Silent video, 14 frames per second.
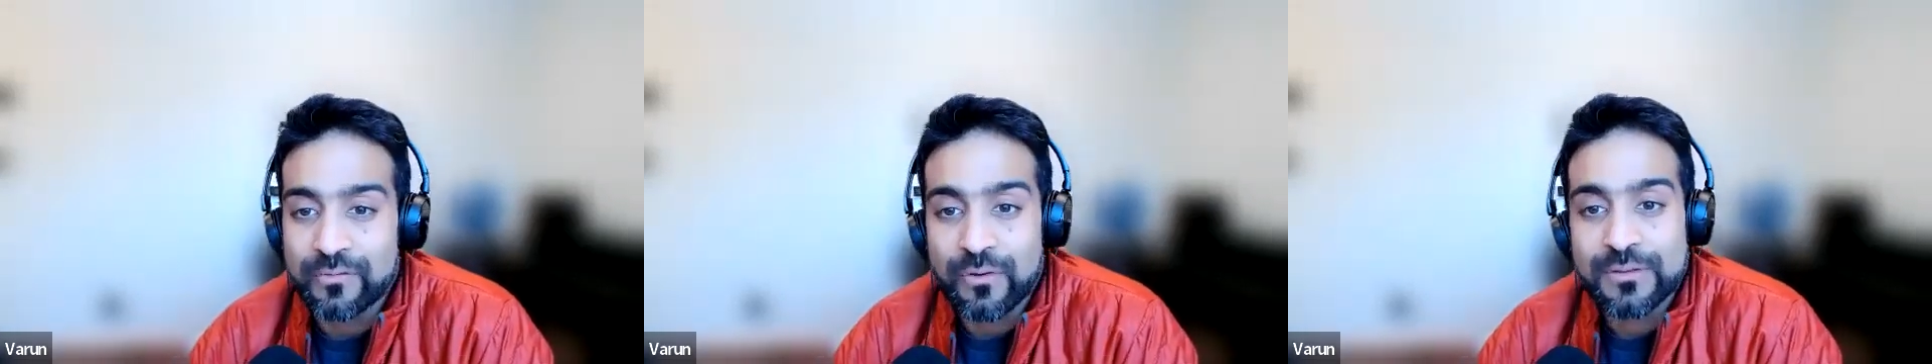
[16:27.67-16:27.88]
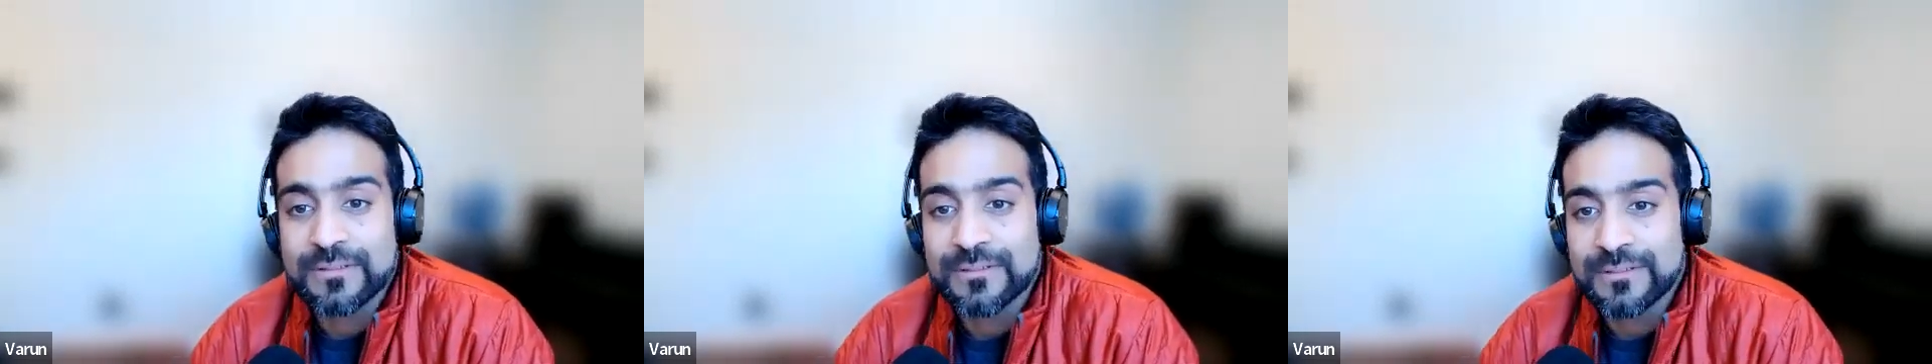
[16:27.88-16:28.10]

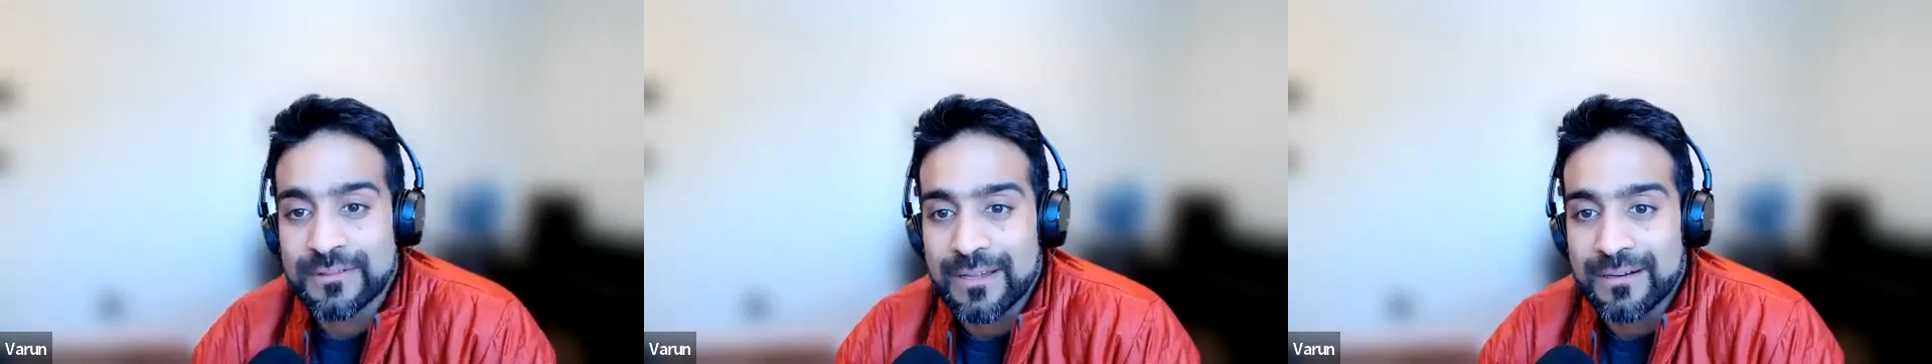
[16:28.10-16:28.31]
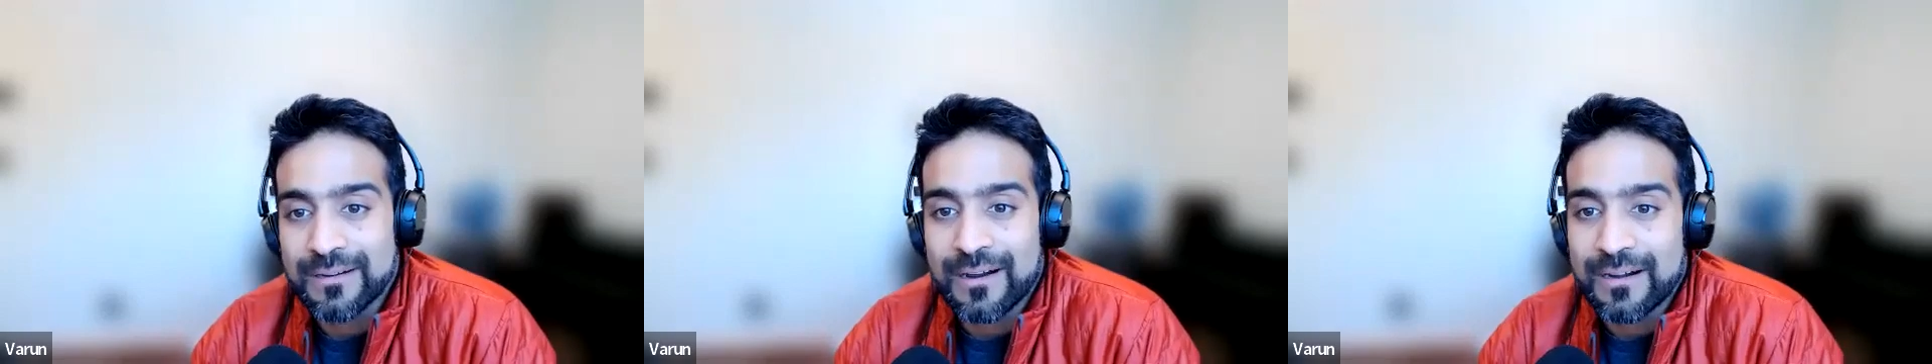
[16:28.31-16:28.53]
was
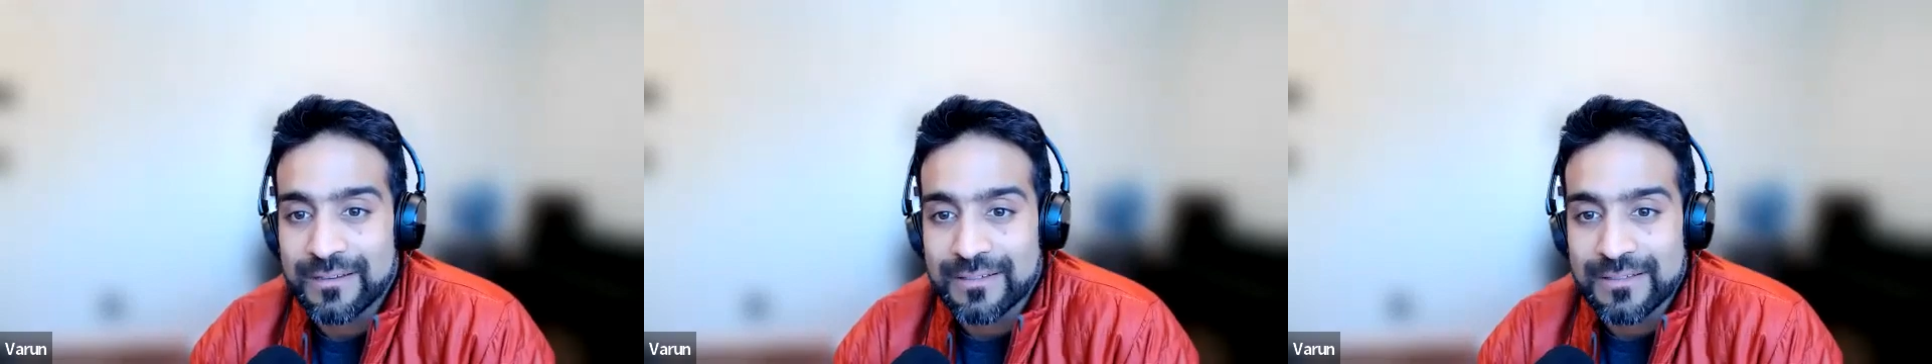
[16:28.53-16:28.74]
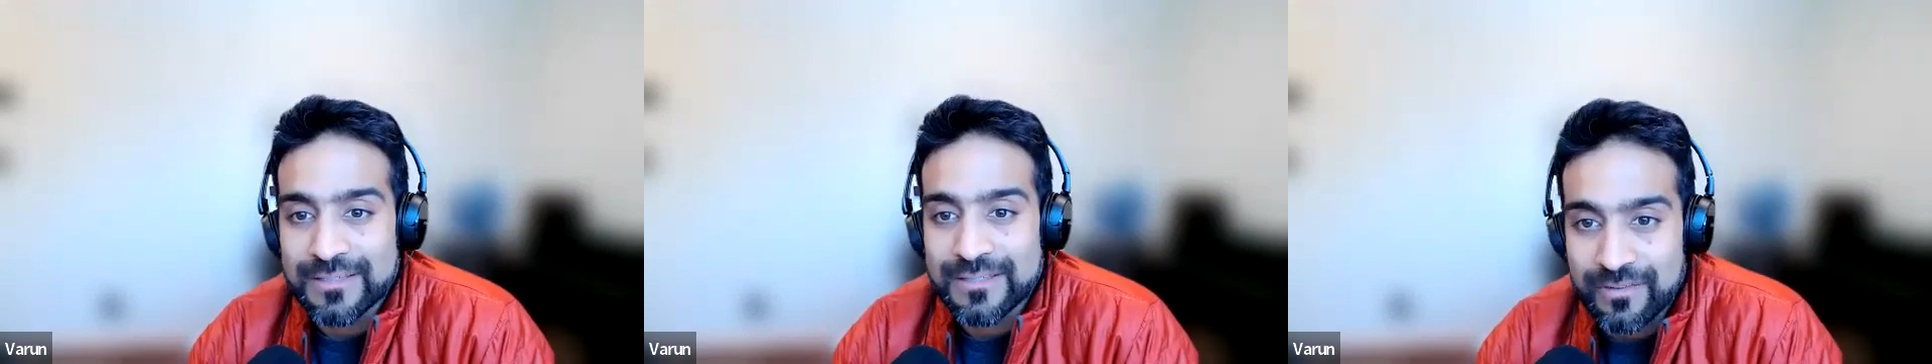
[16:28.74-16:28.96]
that
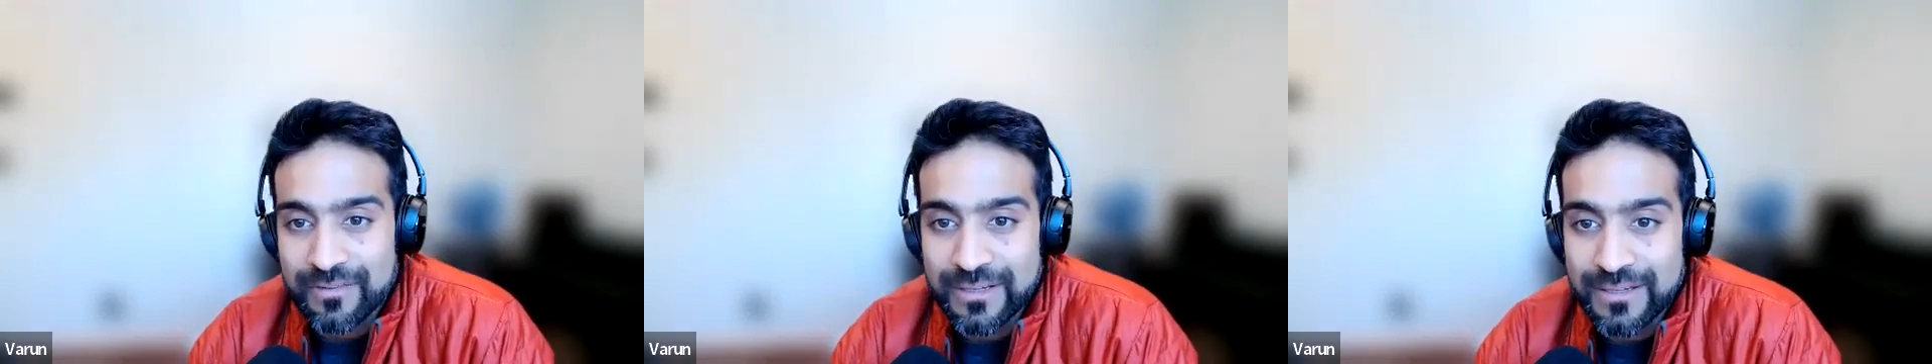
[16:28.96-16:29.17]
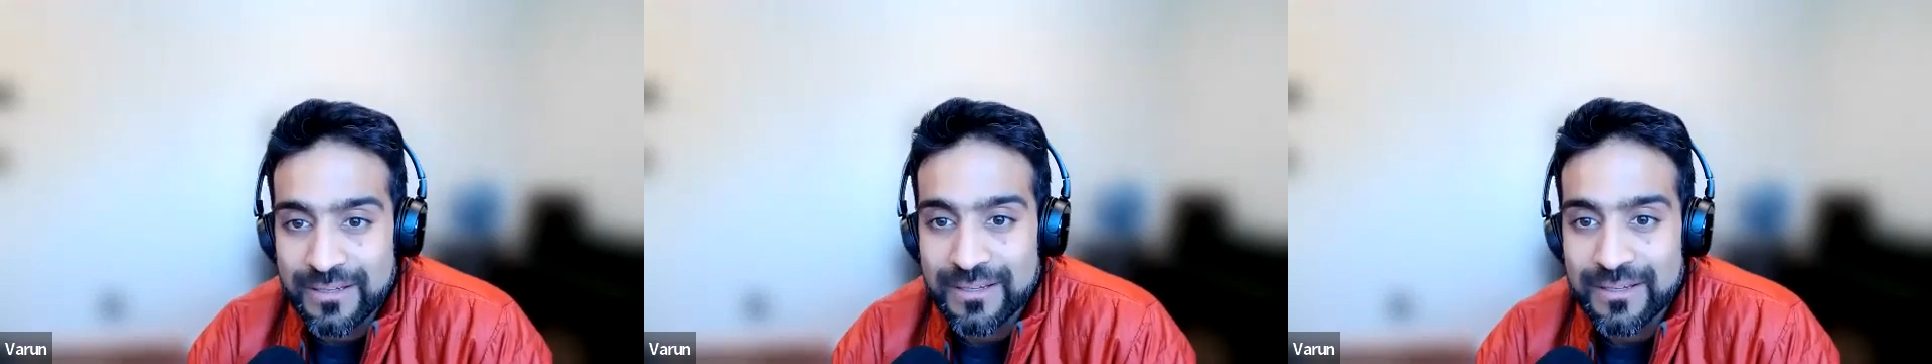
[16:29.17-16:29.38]

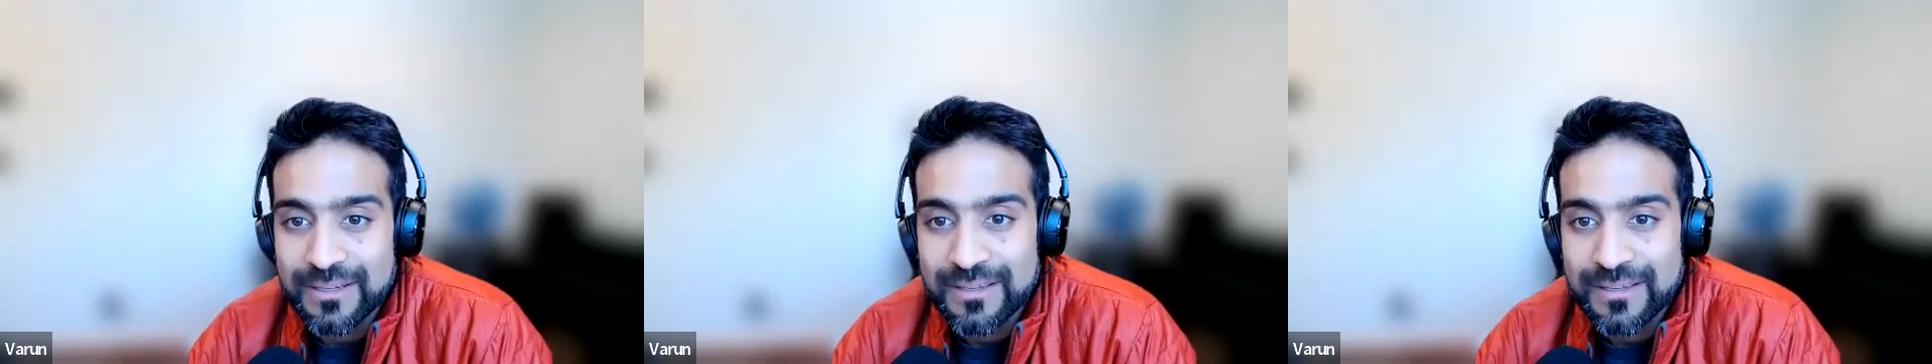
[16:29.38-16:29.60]
artistry